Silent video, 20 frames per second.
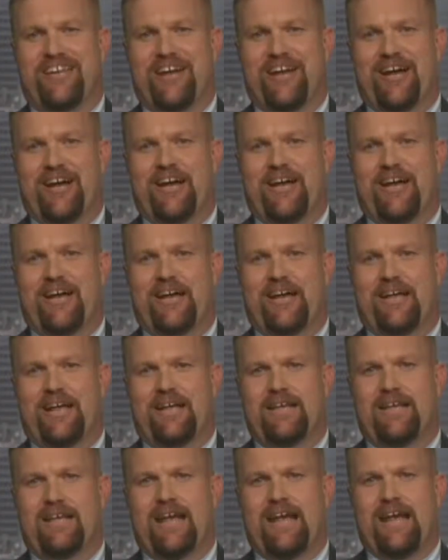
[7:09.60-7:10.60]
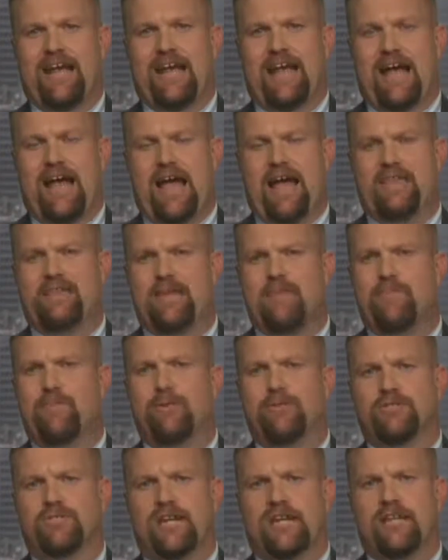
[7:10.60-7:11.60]
I think
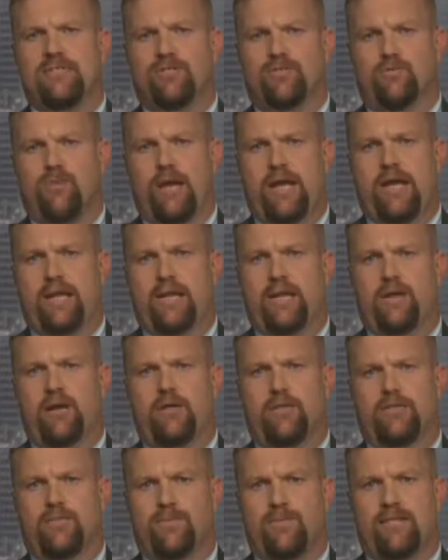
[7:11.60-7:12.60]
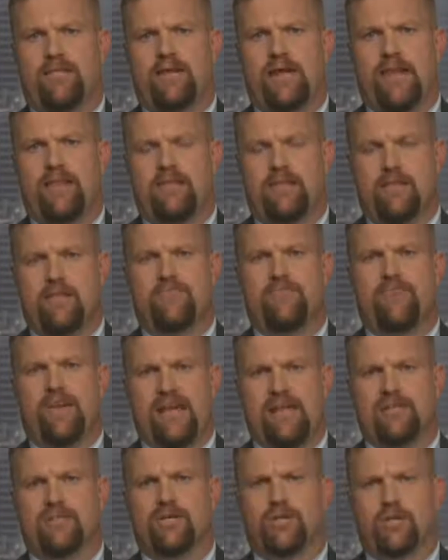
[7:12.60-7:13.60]
both sides will win, and ultimately I think the
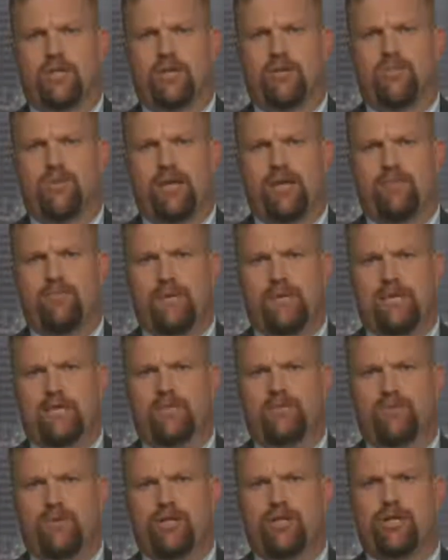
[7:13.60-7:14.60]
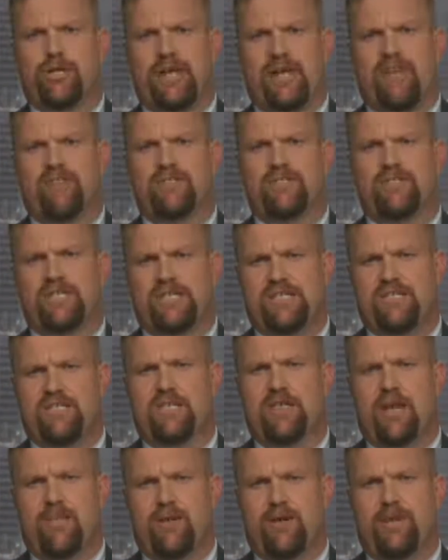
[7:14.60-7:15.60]
fans are going to win, because we should have a
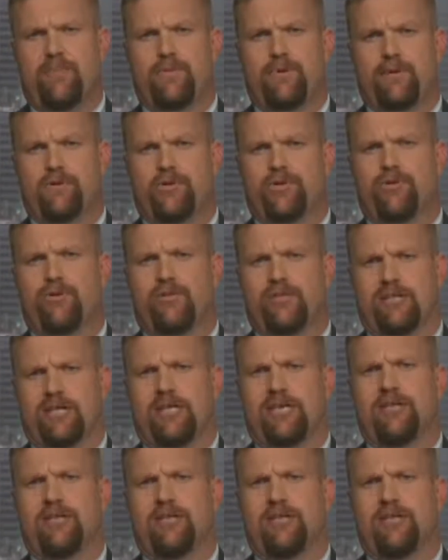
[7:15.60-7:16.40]
season coming up here shortly.